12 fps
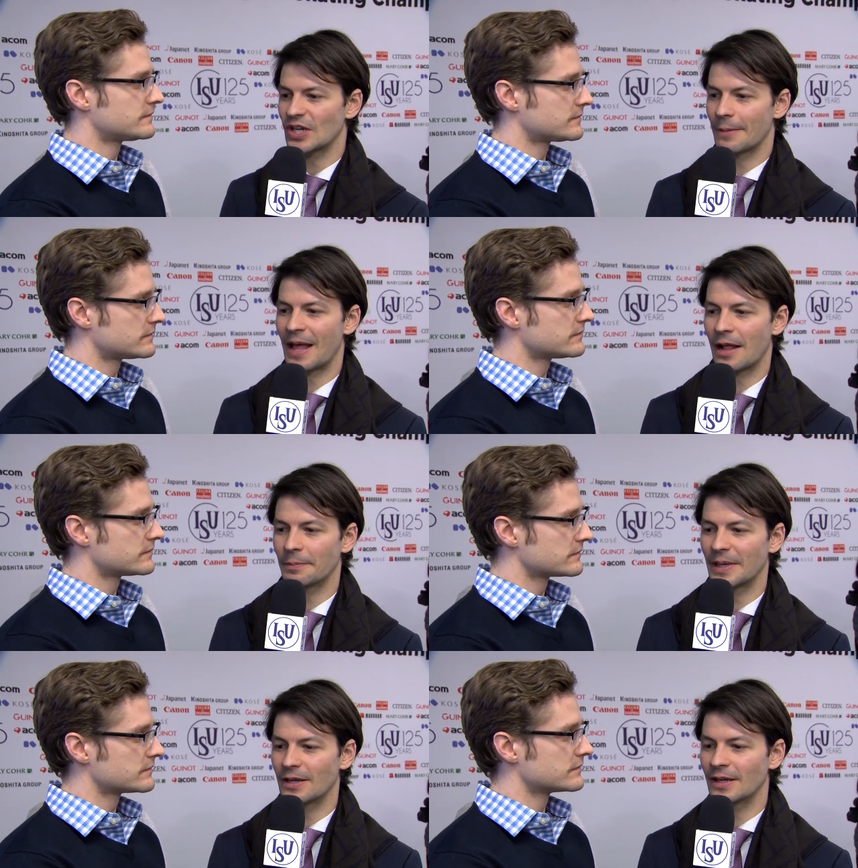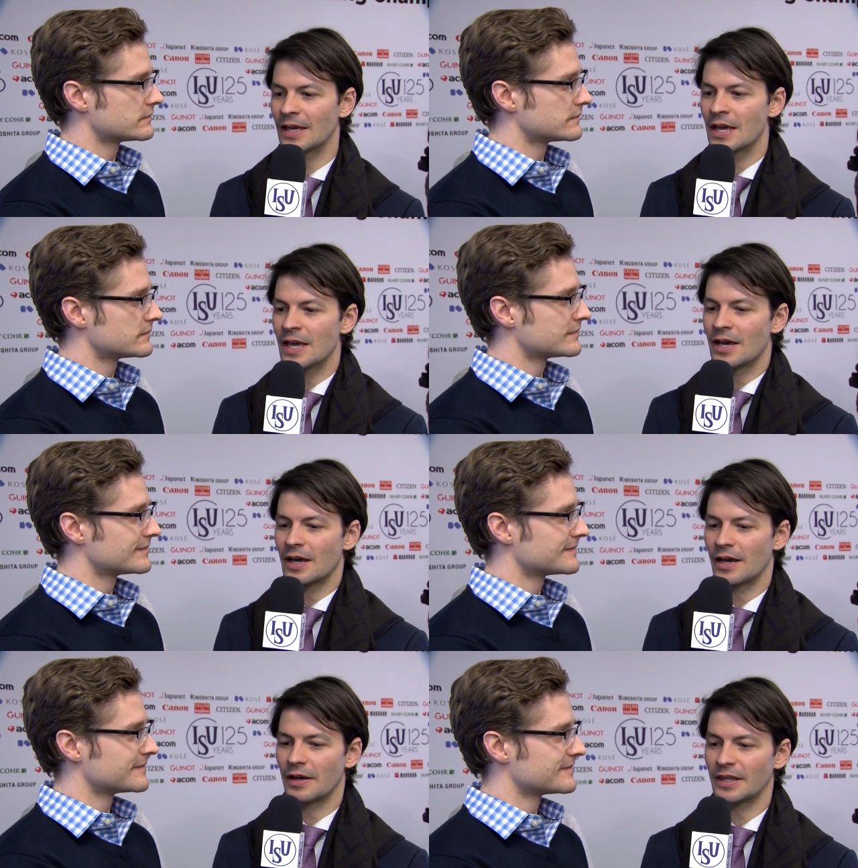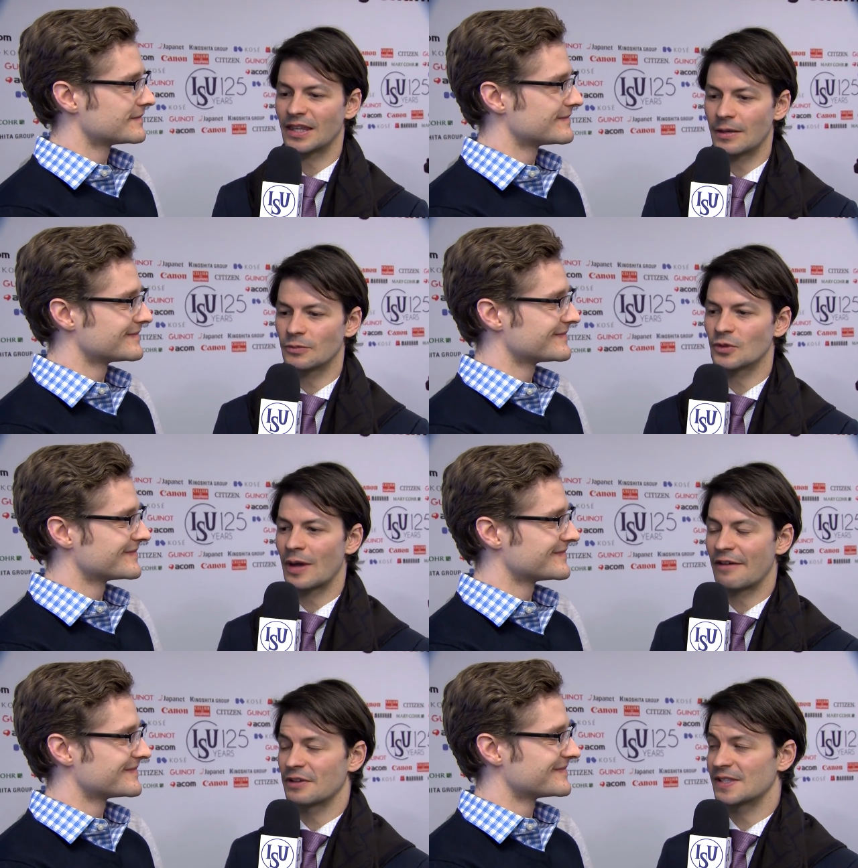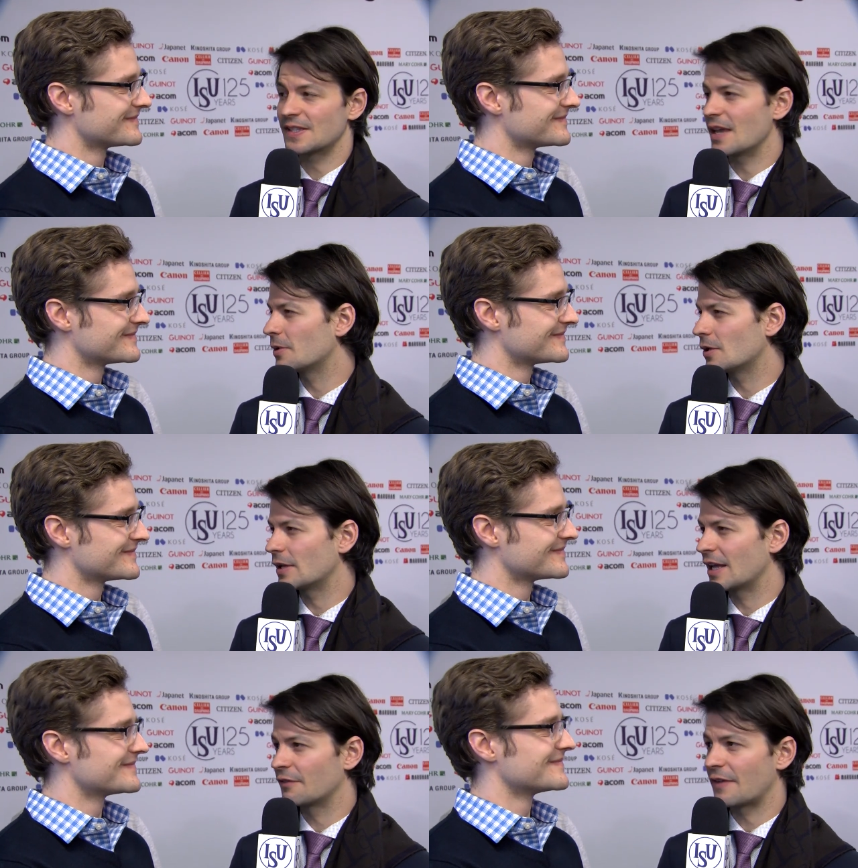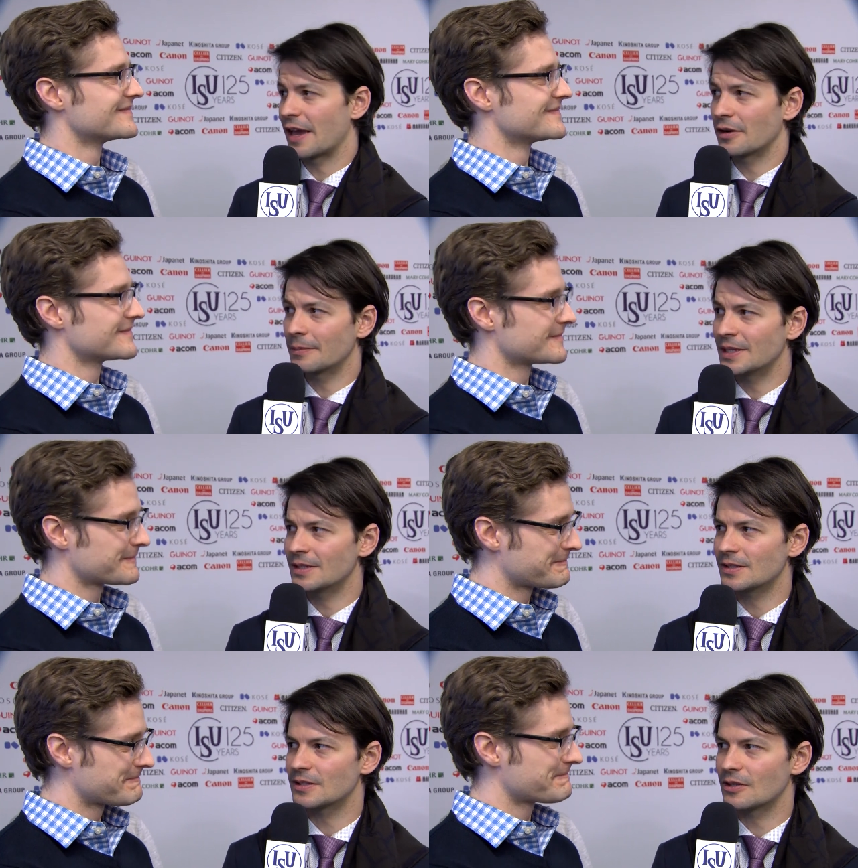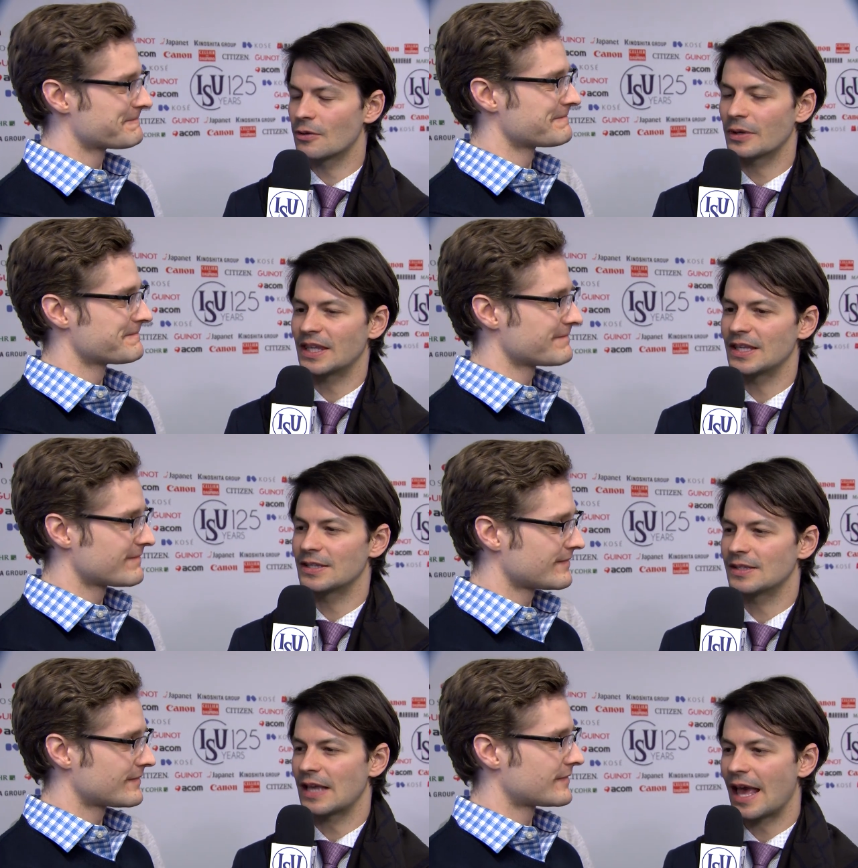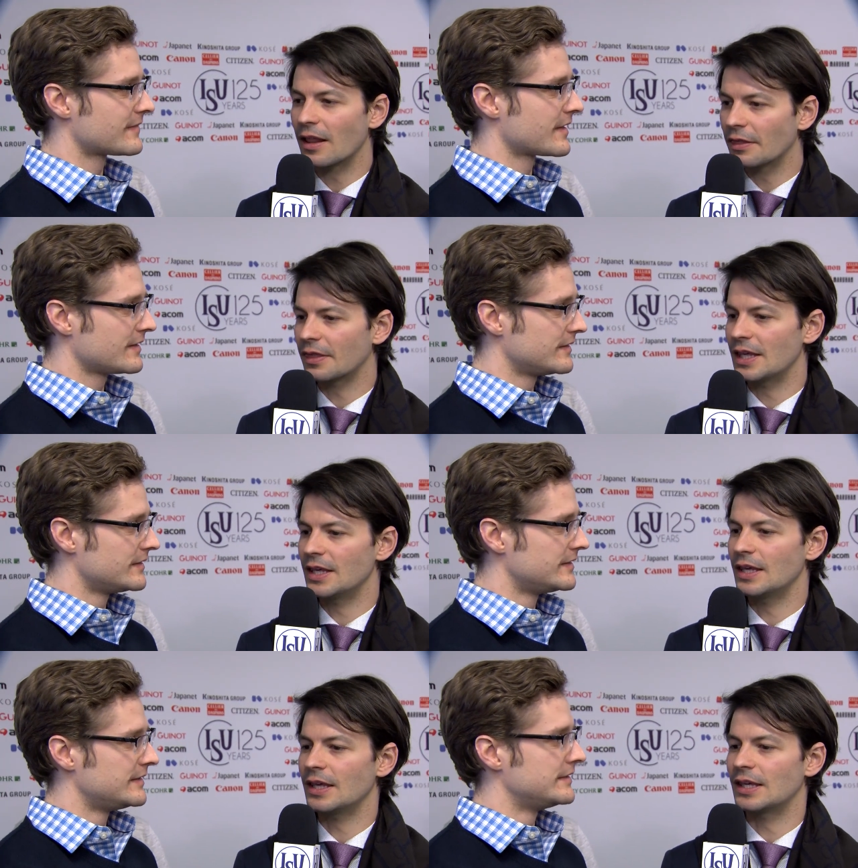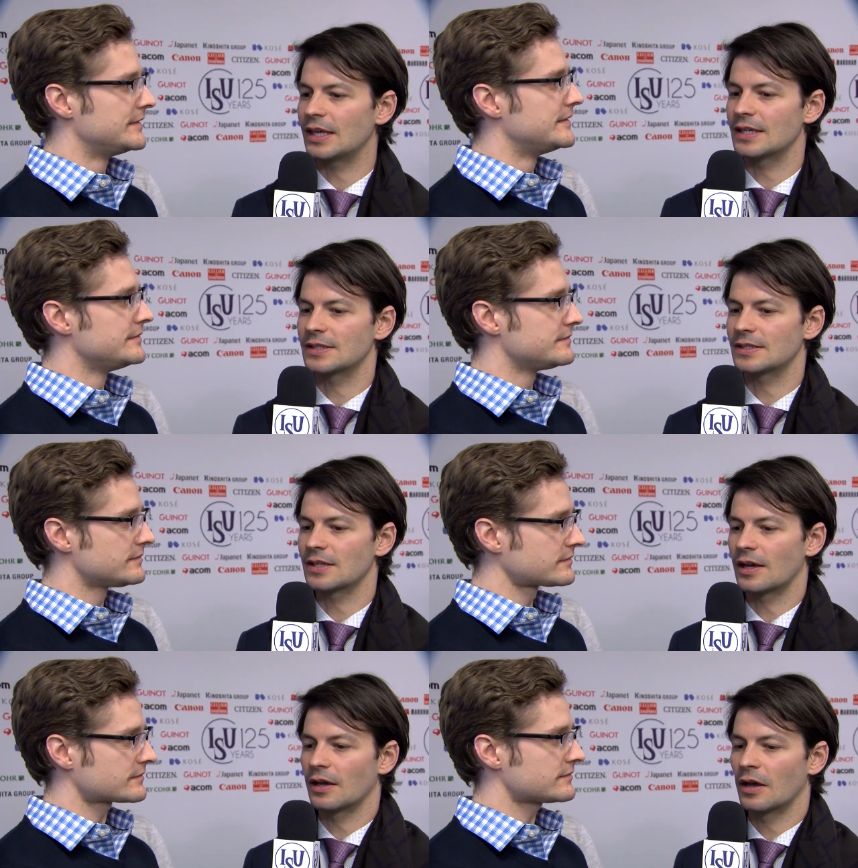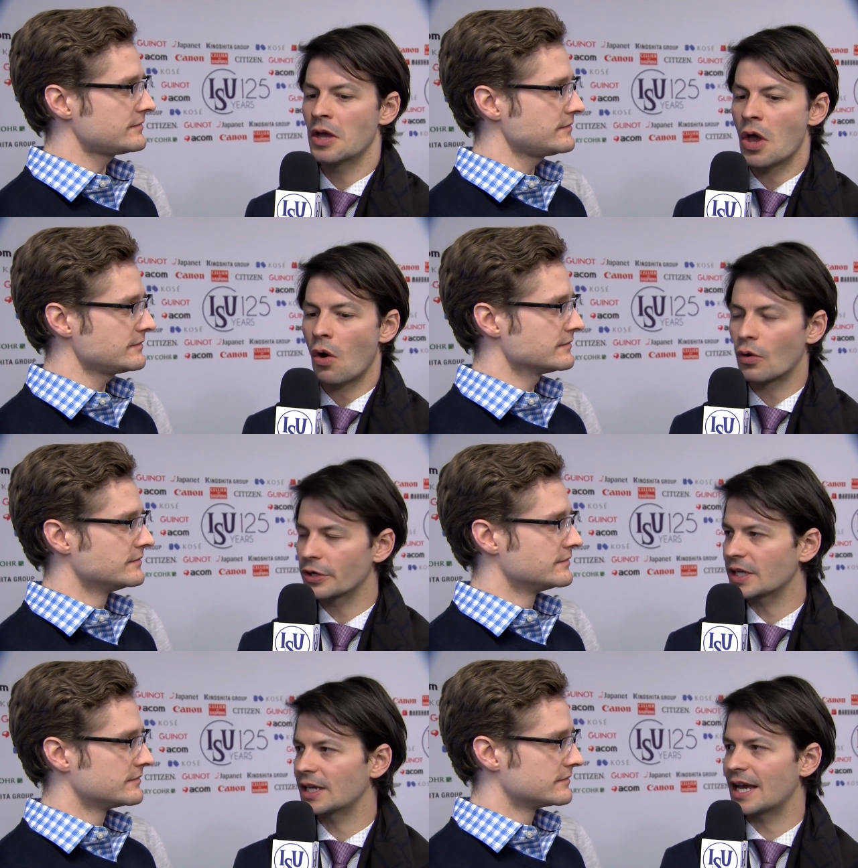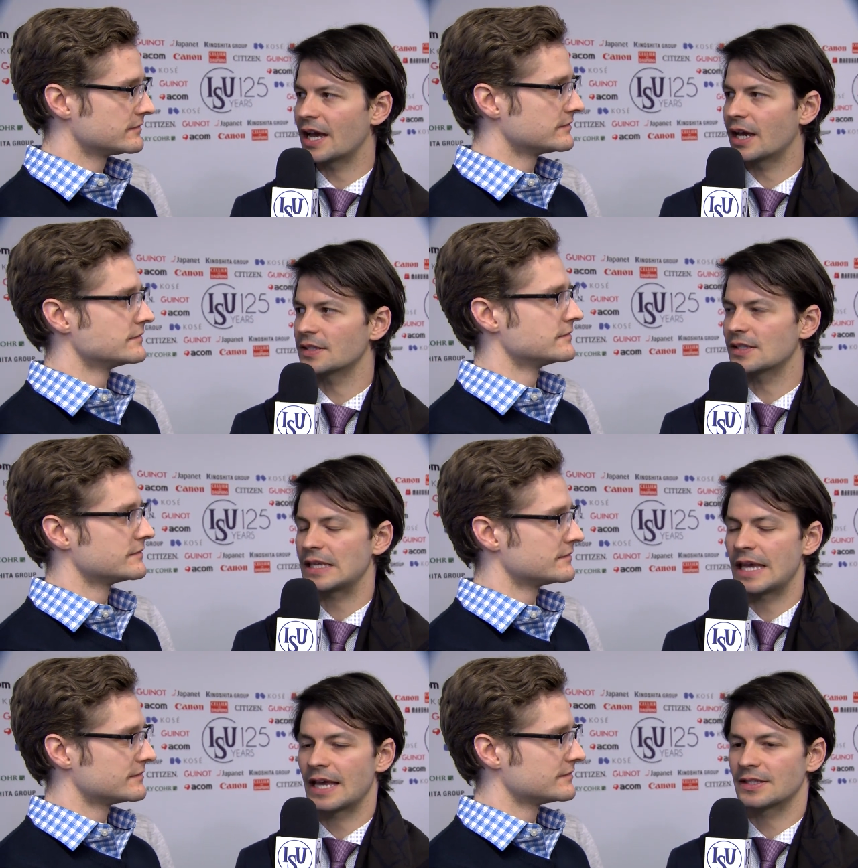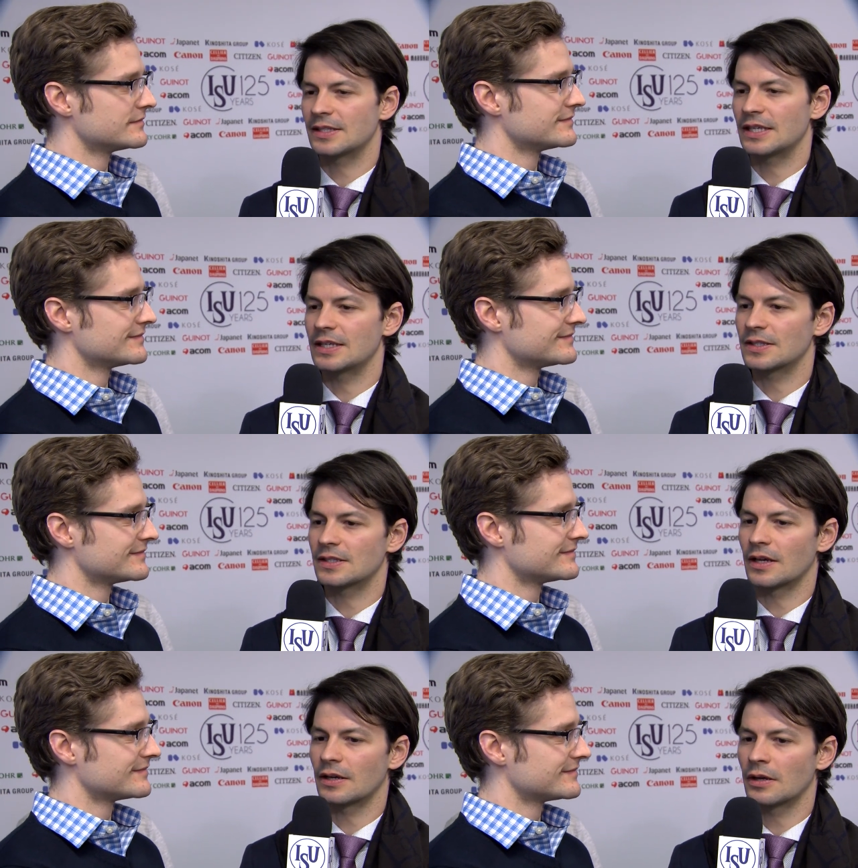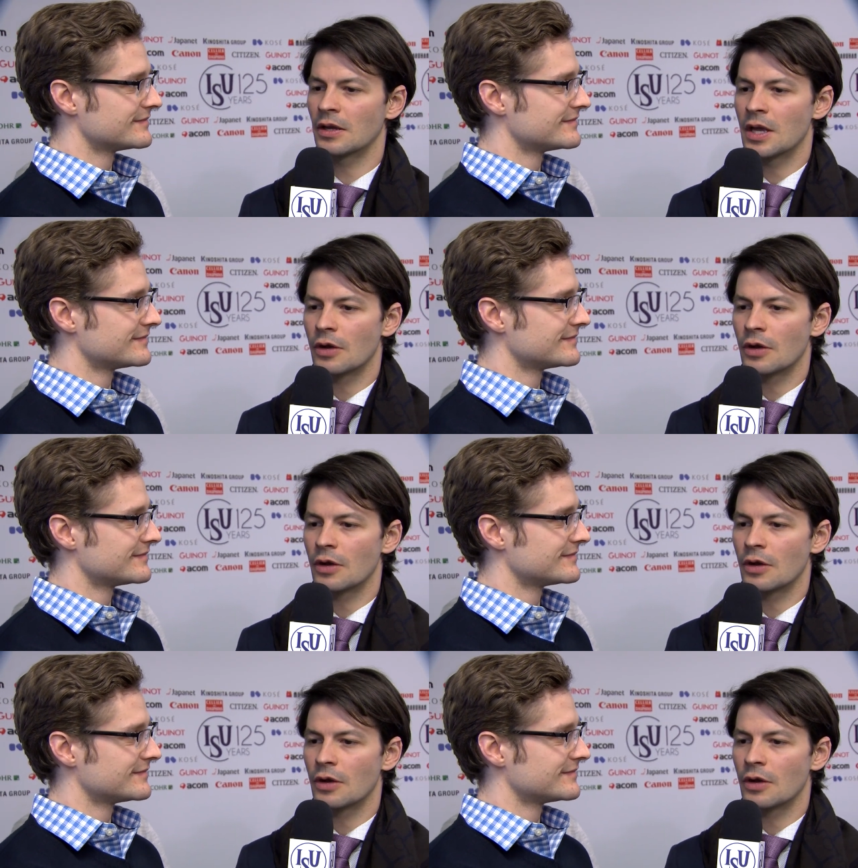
Speaker 1: I'm helping uh, him to have a stable environment, so he's healthy, he's uh, organized, he has his uh,